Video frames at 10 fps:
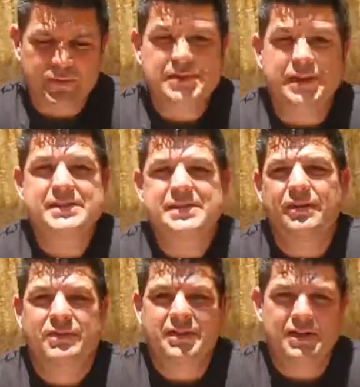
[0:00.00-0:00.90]
So let's
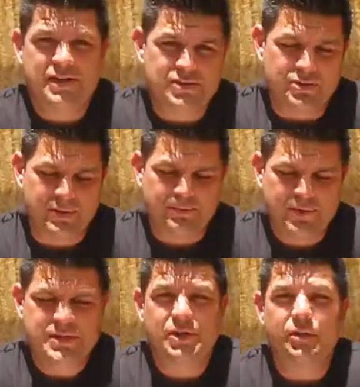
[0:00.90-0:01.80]
dive into the history.
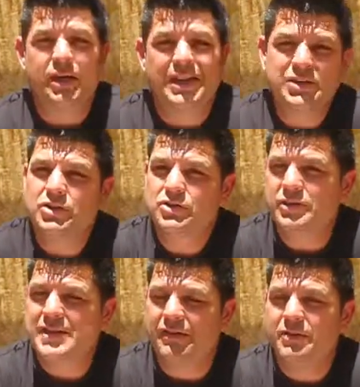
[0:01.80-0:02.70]
So electric
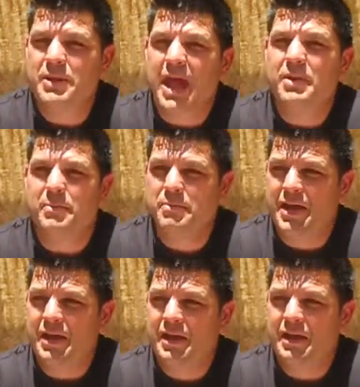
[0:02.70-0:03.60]
drills have not
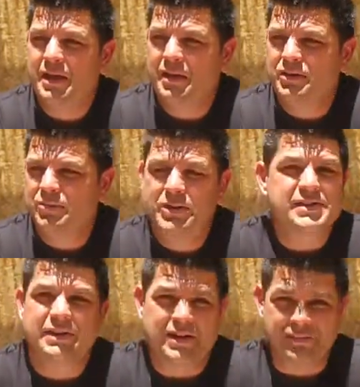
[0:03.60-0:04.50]
been
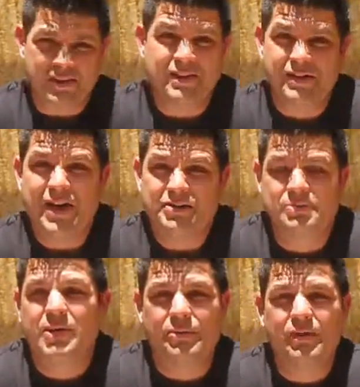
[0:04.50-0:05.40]
recently invented. They've
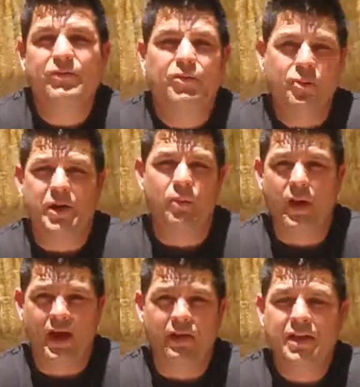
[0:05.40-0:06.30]
actually been around for quite a
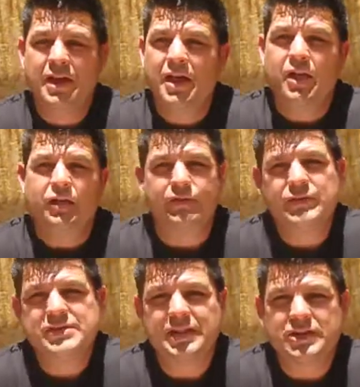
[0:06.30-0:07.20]
while. The
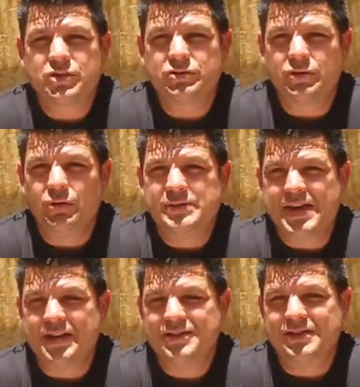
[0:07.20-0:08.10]
first electric drill was
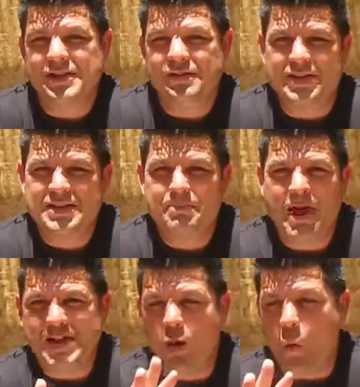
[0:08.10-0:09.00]
actually invented
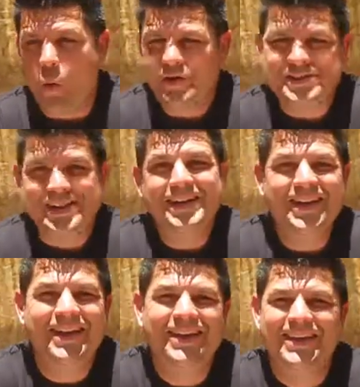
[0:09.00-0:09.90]
by an Aussie
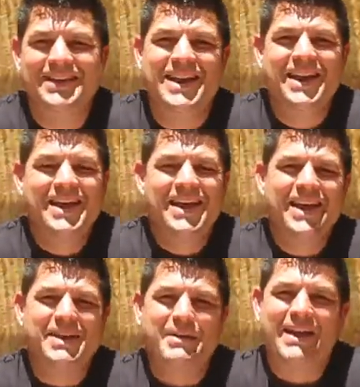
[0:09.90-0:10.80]

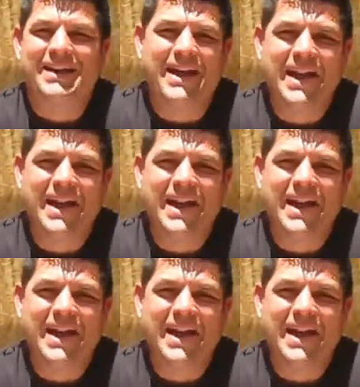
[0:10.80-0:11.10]
back in